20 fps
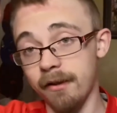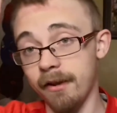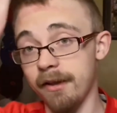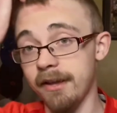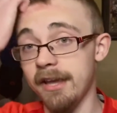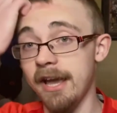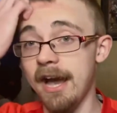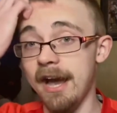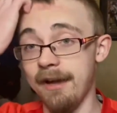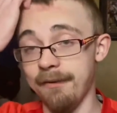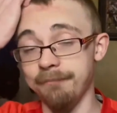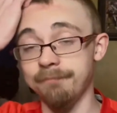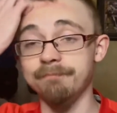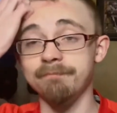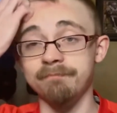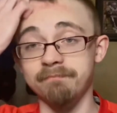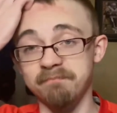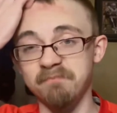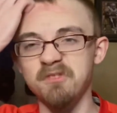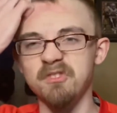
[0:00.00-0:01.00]
Yeah,
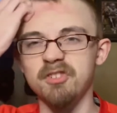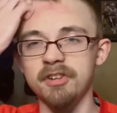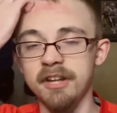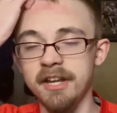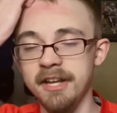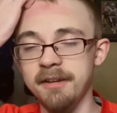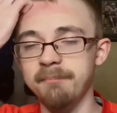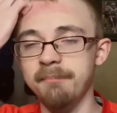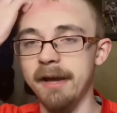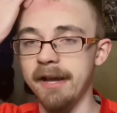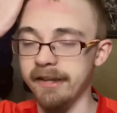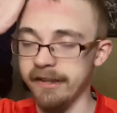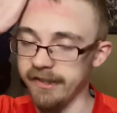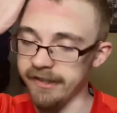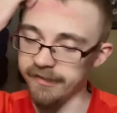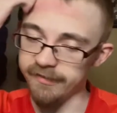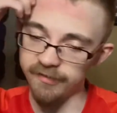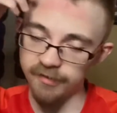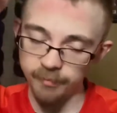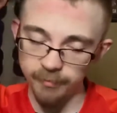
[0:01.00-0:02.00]
Janine
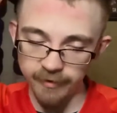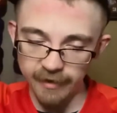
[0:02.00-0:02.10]
Beckie. So with